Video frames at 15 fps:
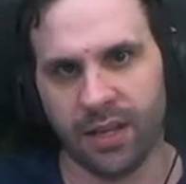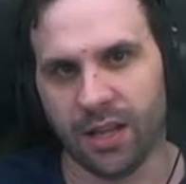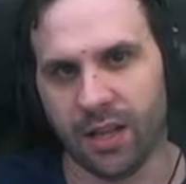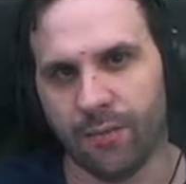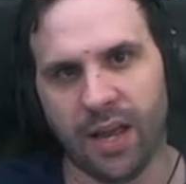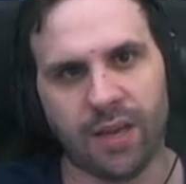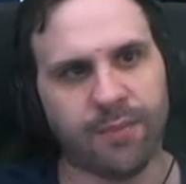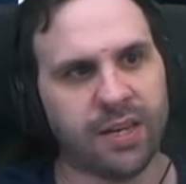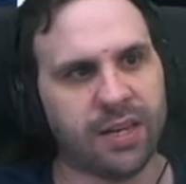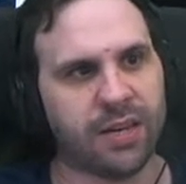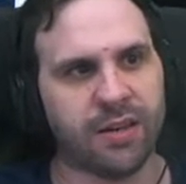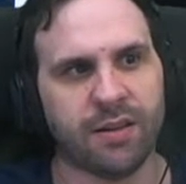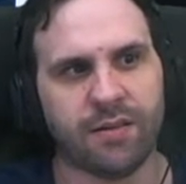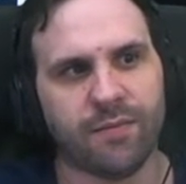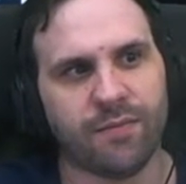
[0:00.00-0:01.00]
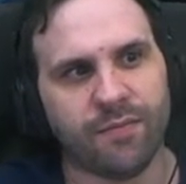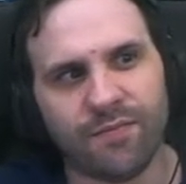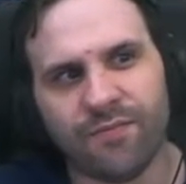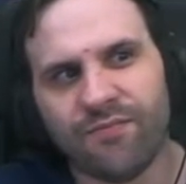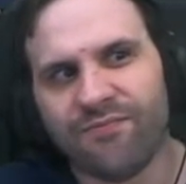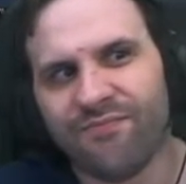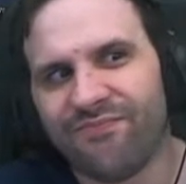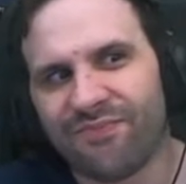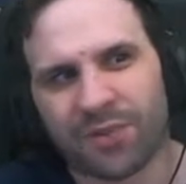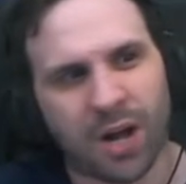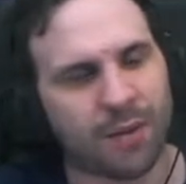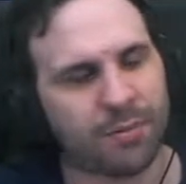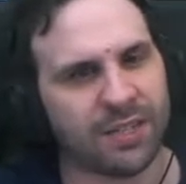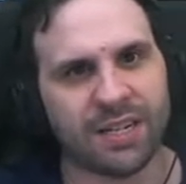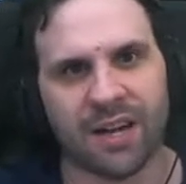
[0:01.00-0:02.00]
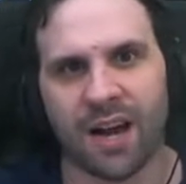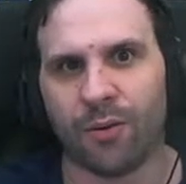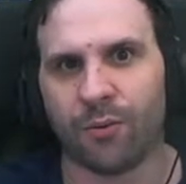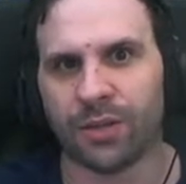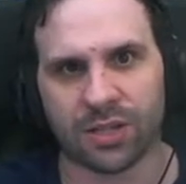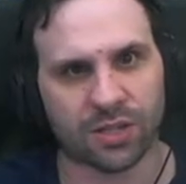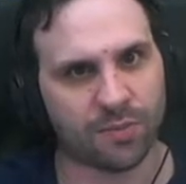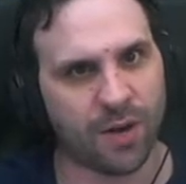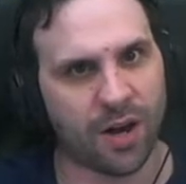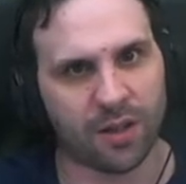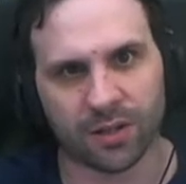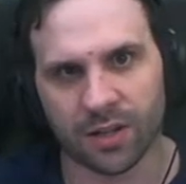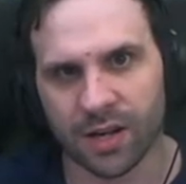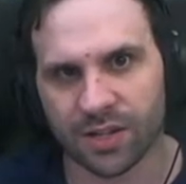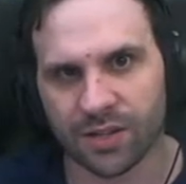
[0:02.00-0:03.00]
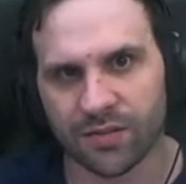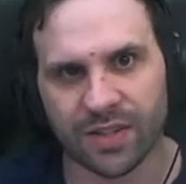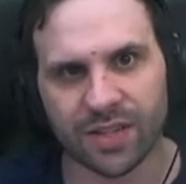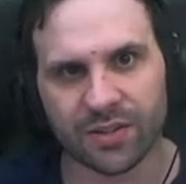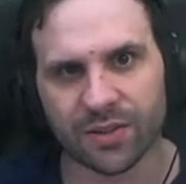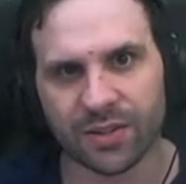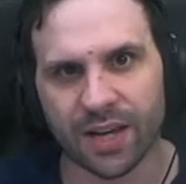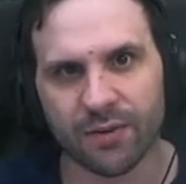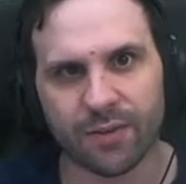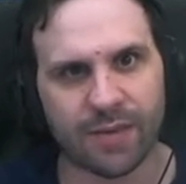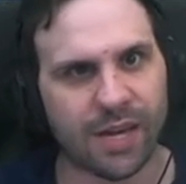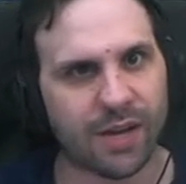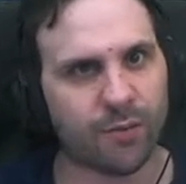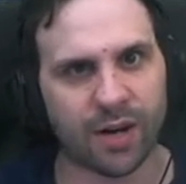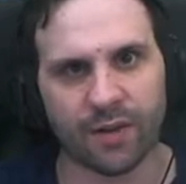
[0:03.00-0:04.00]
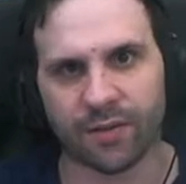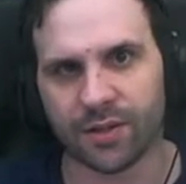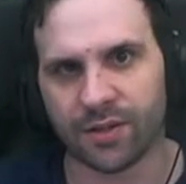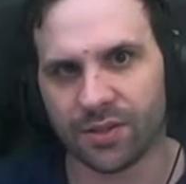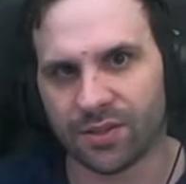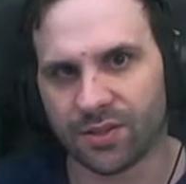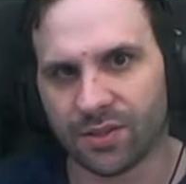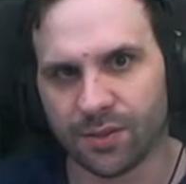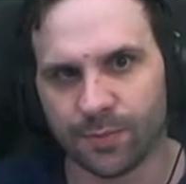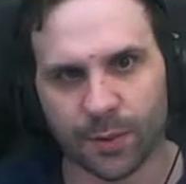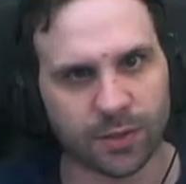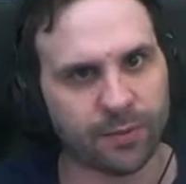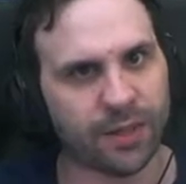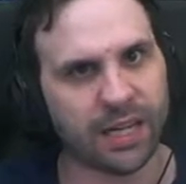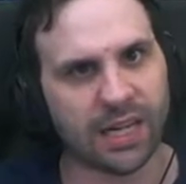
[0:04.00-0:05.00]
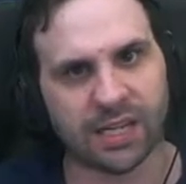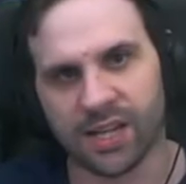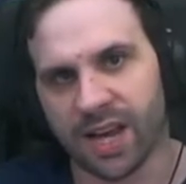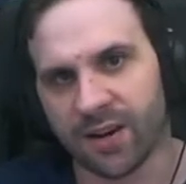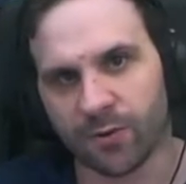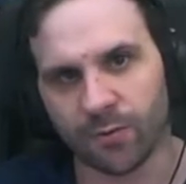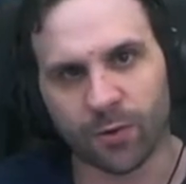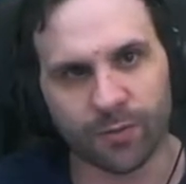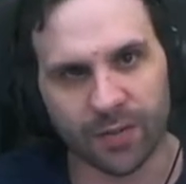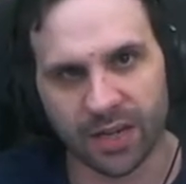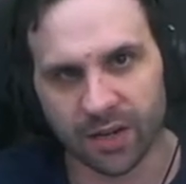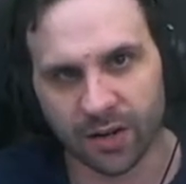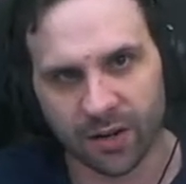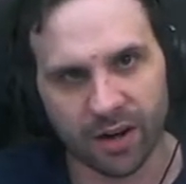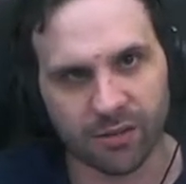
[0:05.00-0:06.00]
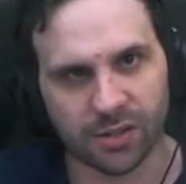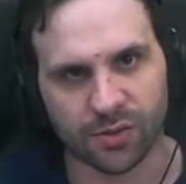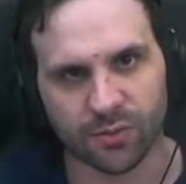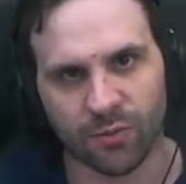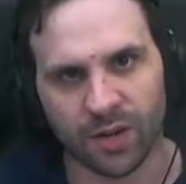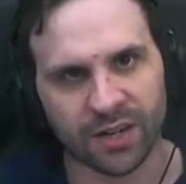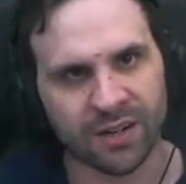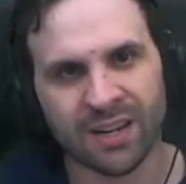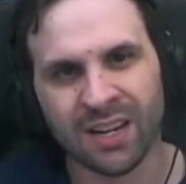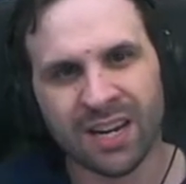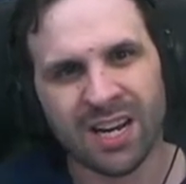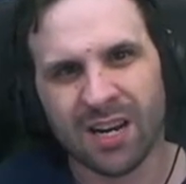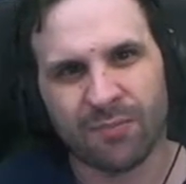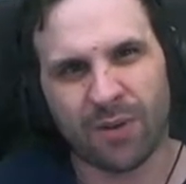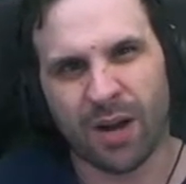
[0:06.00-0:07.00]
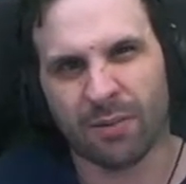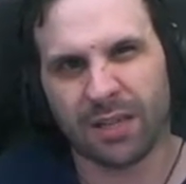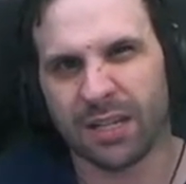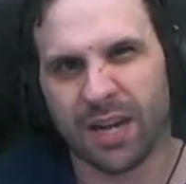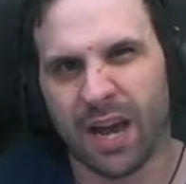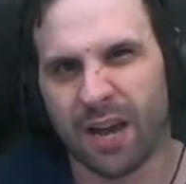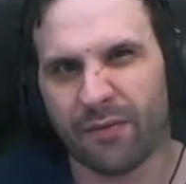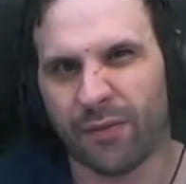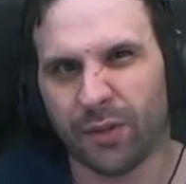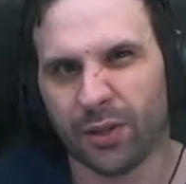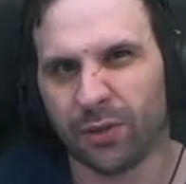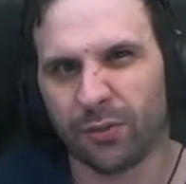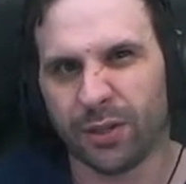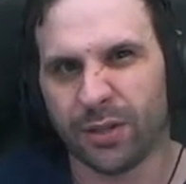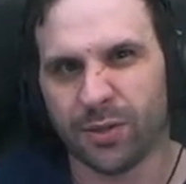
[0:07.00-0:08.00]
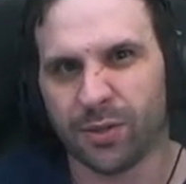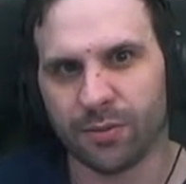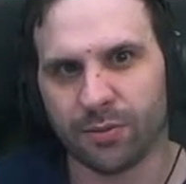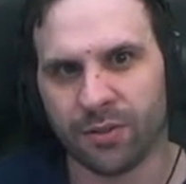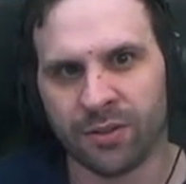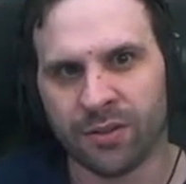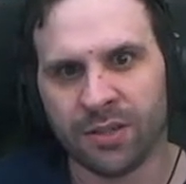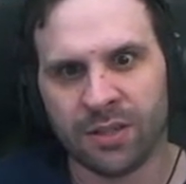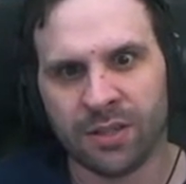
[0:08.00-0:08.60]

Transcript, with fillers: And then maybe, probably not with the smaller launch vehicle that we make, whatever is supposed to be like Saturn 1B or Ares 1. Probably not fully reusable.